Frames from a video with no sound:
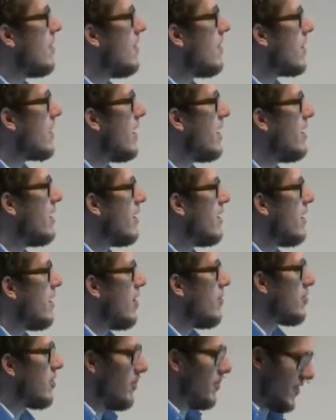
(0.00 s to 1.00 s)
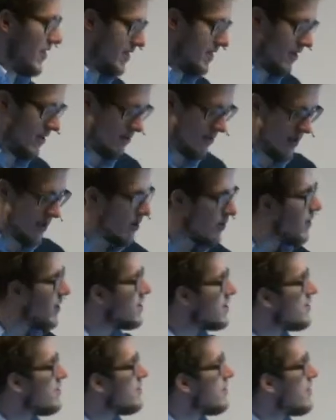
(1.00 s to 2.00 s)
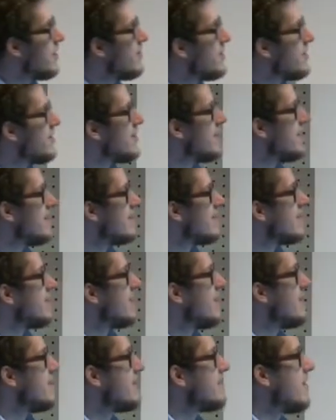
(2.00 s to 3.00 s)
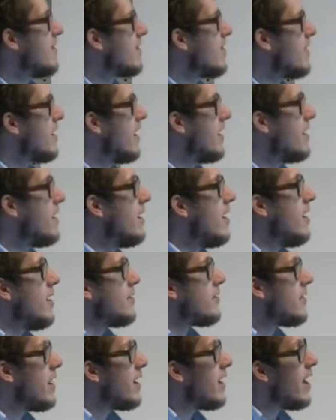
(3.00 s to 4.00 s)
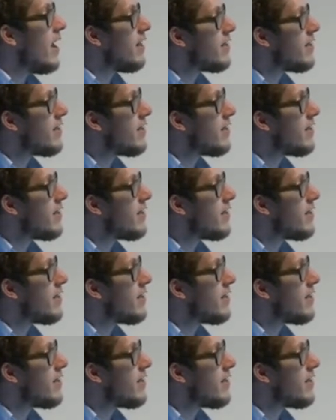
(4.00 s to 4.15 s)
Okay, I promise that's the only equation you'll ever see in this talk. Okay, so